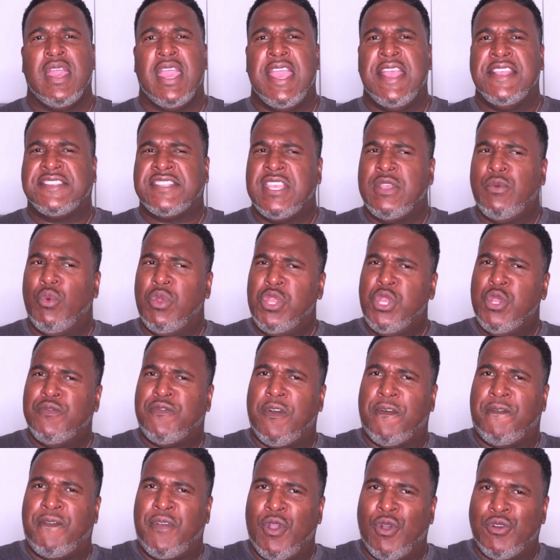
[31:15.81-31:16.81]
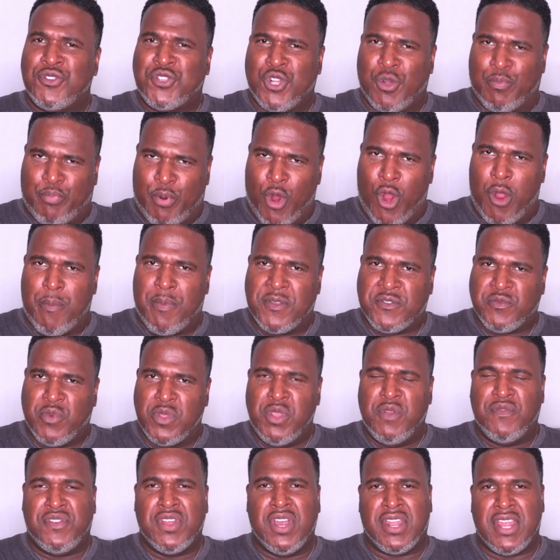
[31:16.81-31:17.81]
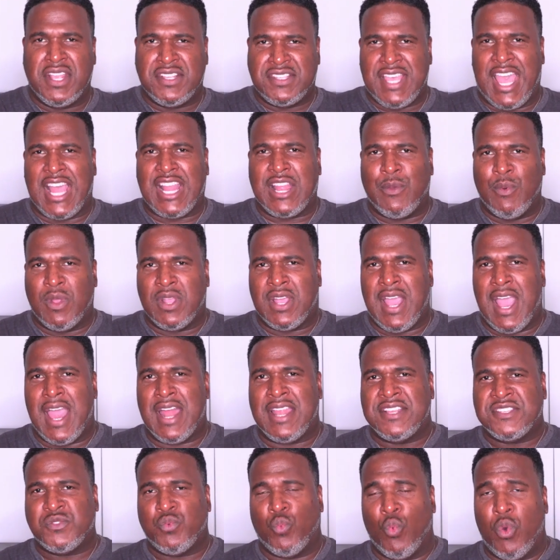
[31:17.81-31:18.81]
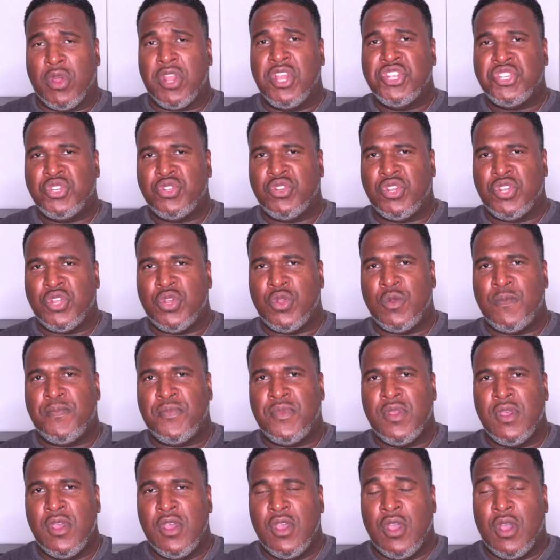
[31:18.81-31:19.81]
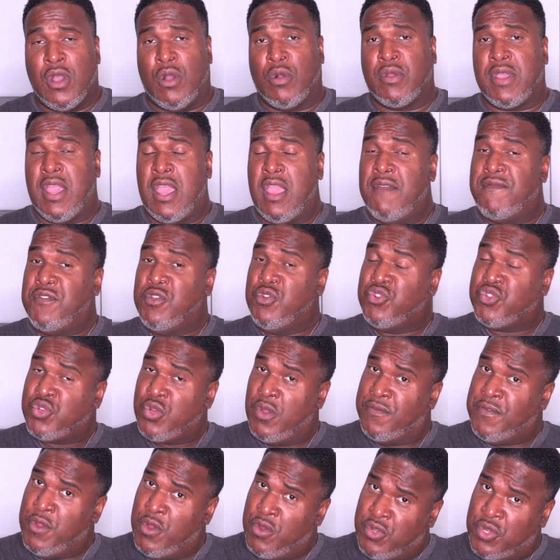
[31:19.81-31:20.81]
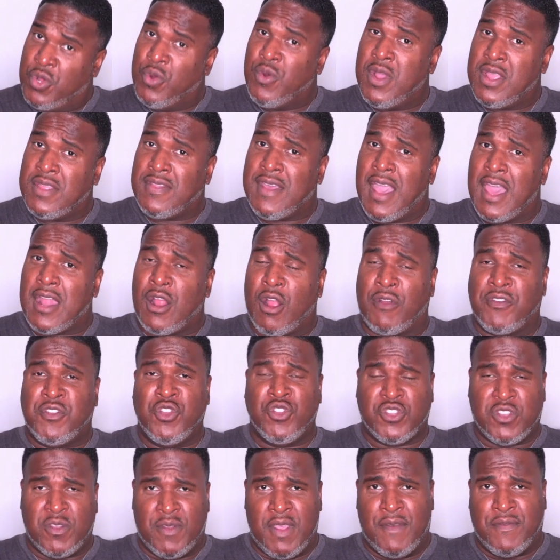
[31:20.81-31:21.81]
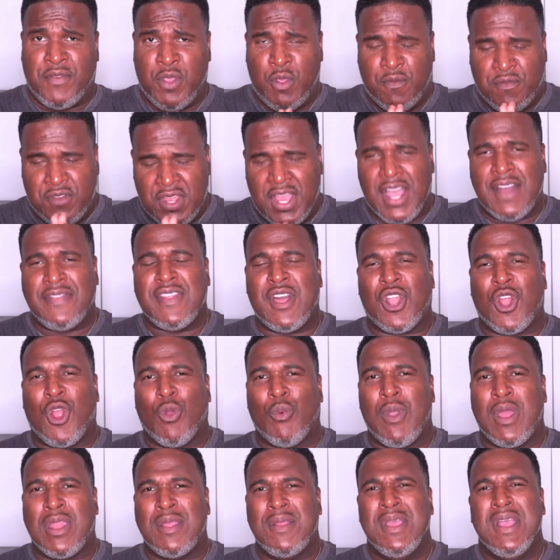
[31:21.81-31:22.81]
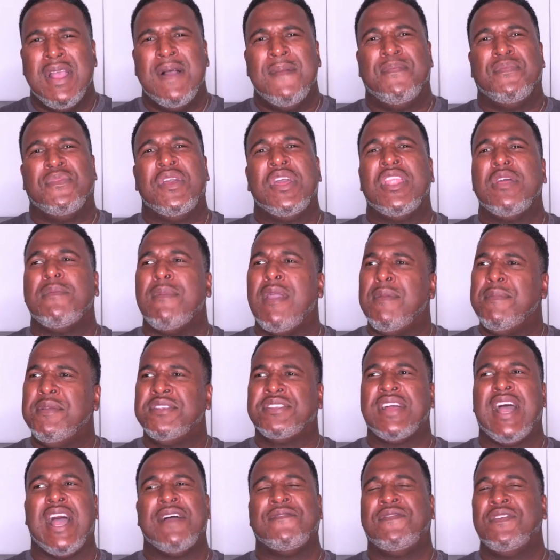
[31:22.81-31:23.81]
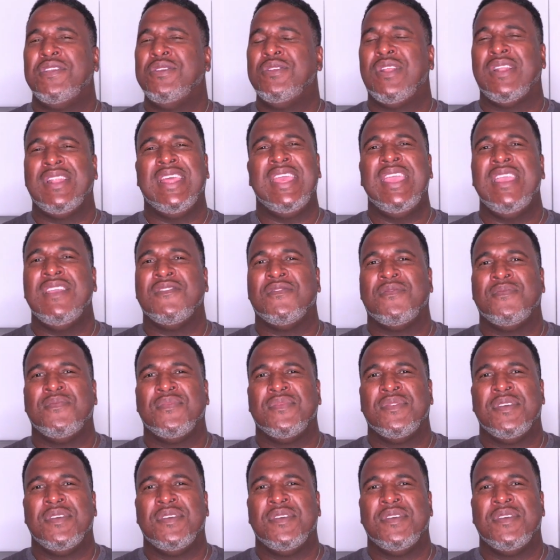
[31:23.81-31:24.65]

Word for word: And see, when you fulfilled your purpose, when you've done exactly what God has wanted you to do, okay, if, you, if you're doing that or if, you, if you've done that already, then it may be time for you to leave.